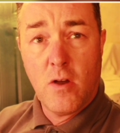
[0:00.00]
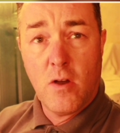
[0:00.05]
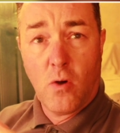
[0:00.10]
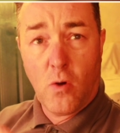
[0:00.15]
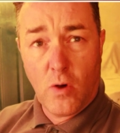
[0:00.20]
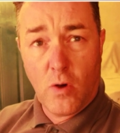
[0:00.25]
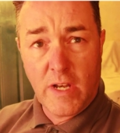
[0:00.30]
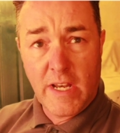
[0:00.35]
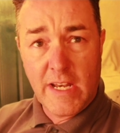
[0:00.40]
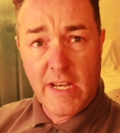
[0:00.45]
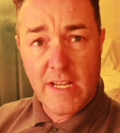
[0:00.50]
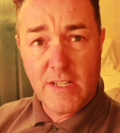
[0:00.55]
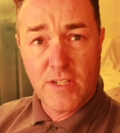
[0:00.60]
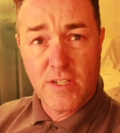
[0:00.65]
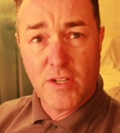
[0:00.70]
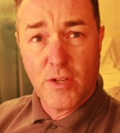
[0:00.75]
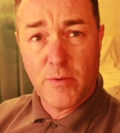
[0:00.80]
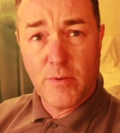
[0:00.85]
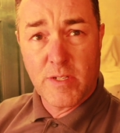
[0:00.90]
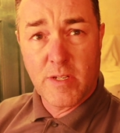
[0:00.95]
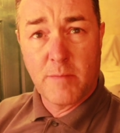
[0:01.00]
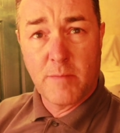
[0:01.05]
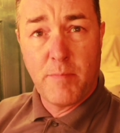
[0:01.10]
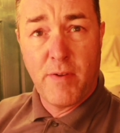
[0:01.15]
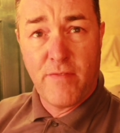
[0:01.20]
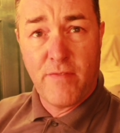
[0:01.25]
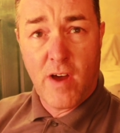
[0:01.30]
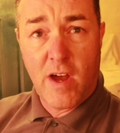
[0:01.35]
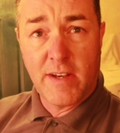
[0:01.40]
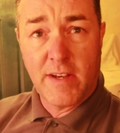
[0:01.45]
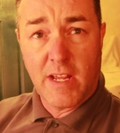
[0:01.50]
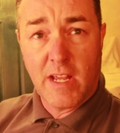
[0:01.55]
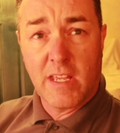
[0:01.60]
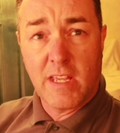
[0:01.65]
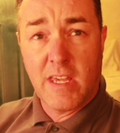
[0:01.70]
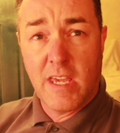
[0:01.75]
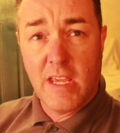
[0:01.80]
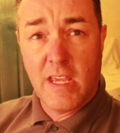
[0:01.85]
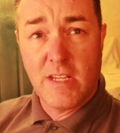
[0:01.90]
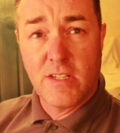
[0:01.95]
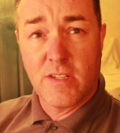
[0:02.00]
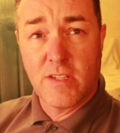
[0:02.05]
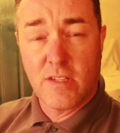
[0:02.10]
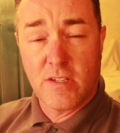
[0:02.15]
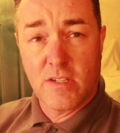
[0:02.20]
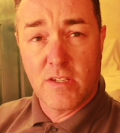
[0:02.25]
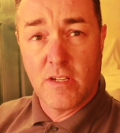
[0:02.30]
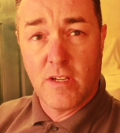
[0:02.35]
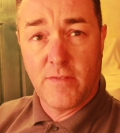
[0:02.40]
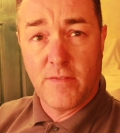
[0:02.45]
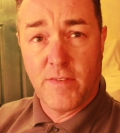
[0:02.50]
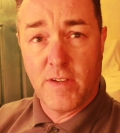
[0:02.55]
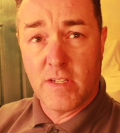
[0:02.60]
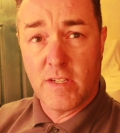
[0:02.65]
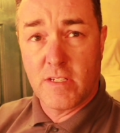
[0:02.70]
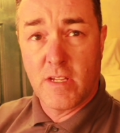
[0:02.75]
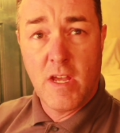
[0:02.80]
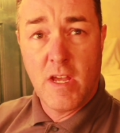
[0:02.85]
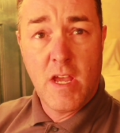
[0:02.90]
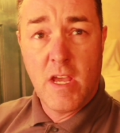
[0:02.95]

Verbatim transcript: All you need to do is provide a key to the surface.